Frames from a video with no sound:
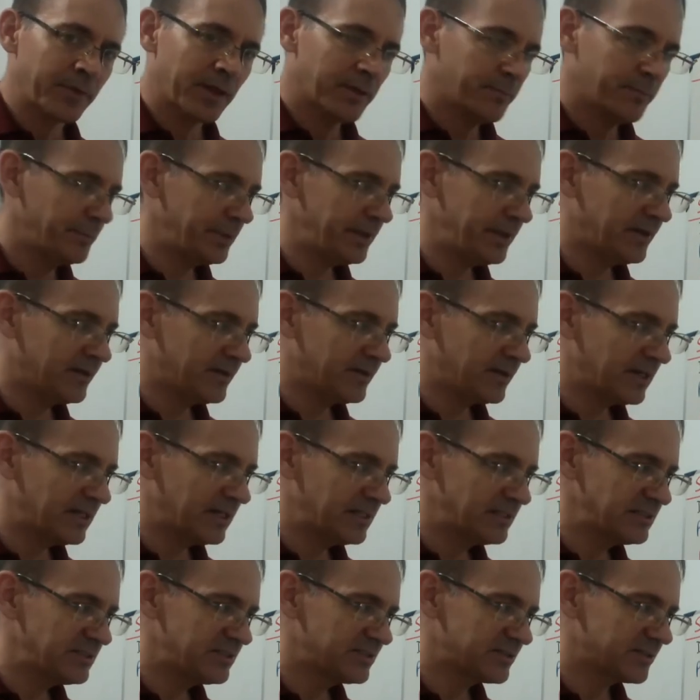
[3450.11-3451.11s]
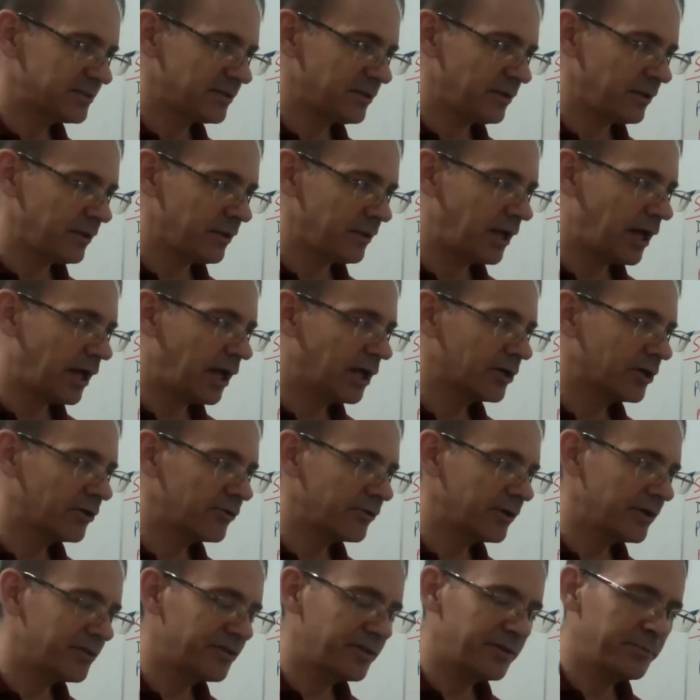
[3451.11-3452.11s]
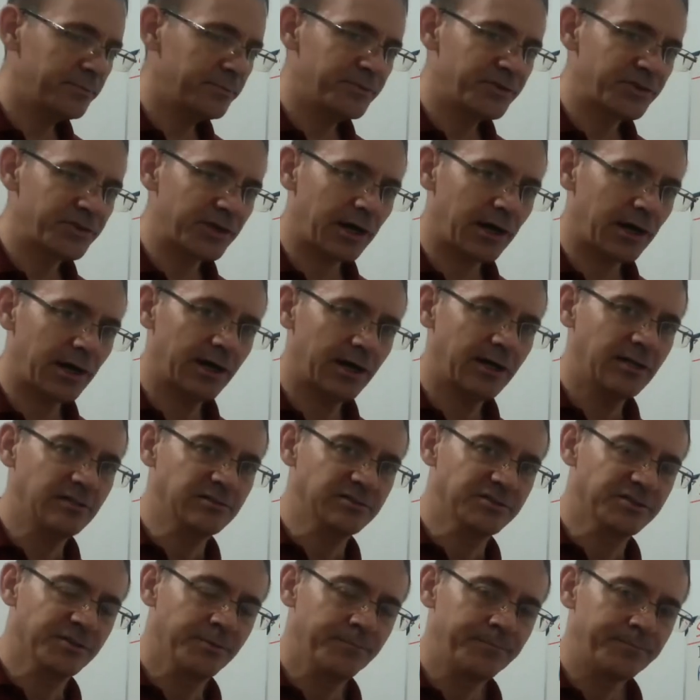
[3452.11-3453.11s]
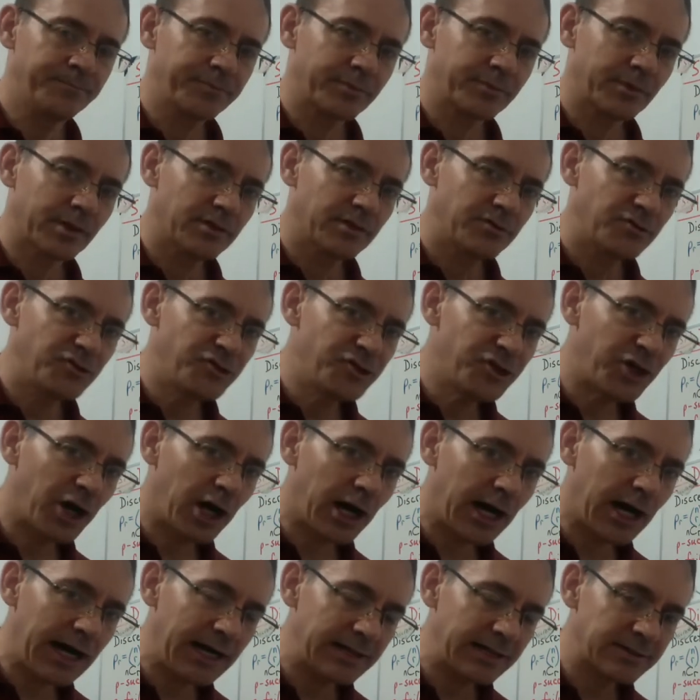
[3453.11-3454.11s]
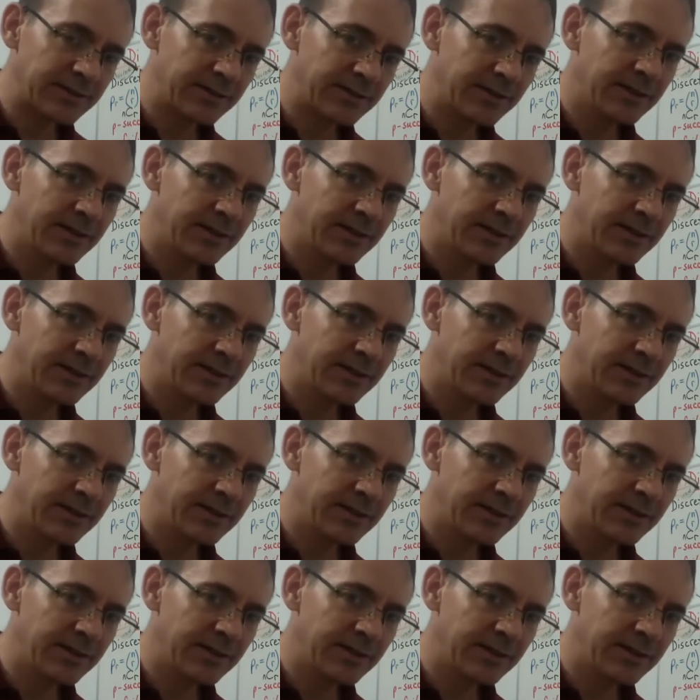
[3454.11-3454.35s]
because logarithms aren't taught